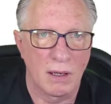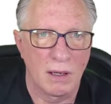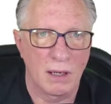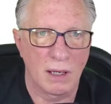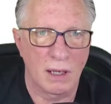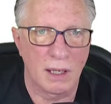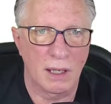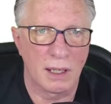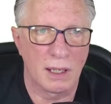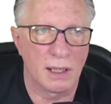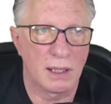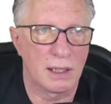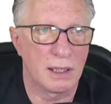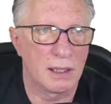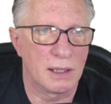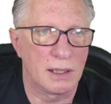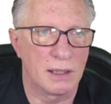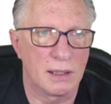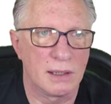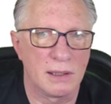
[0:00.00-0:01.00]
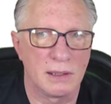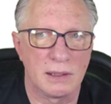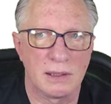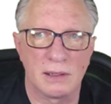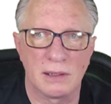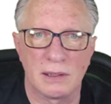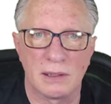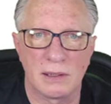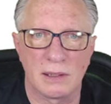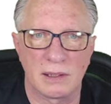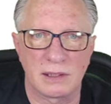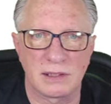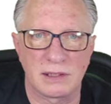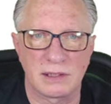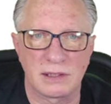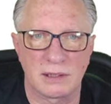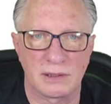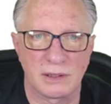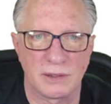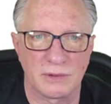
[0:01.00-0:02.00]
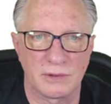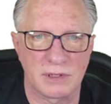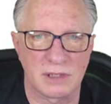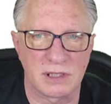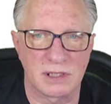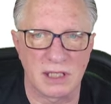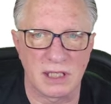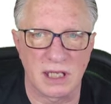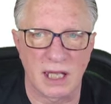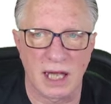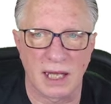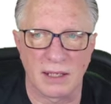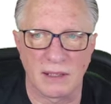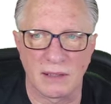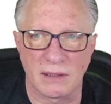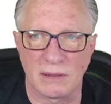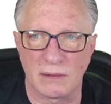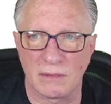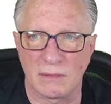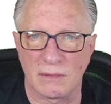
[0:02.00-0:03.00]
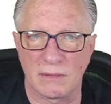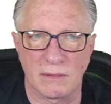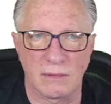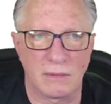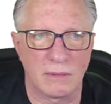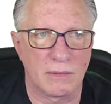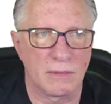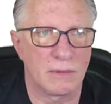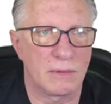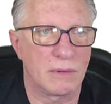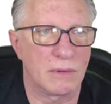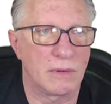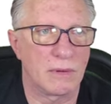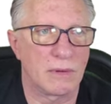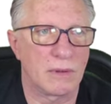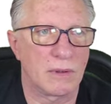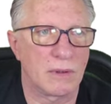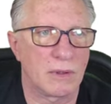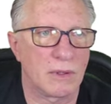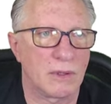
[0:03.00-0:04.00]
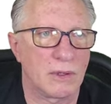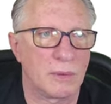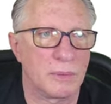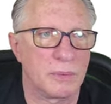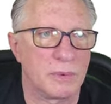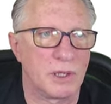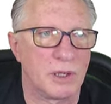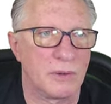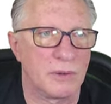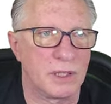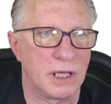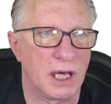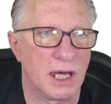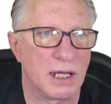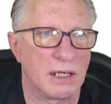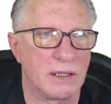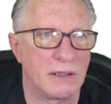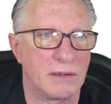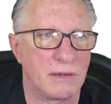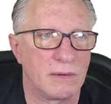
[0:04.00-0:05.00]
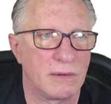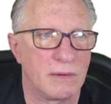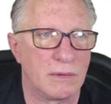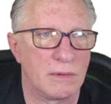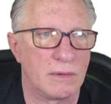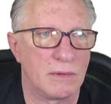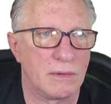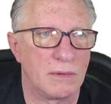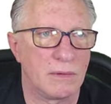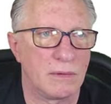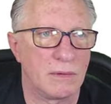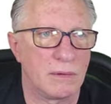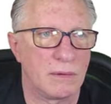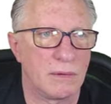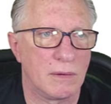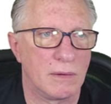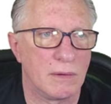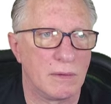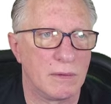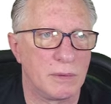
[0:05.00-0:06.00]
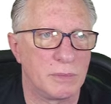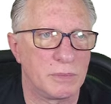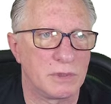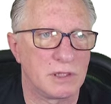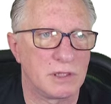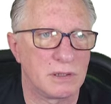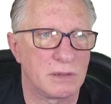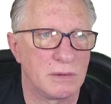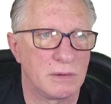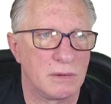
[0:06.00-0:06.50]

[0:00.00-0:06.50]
I still don't see that crypto yet. Whoops.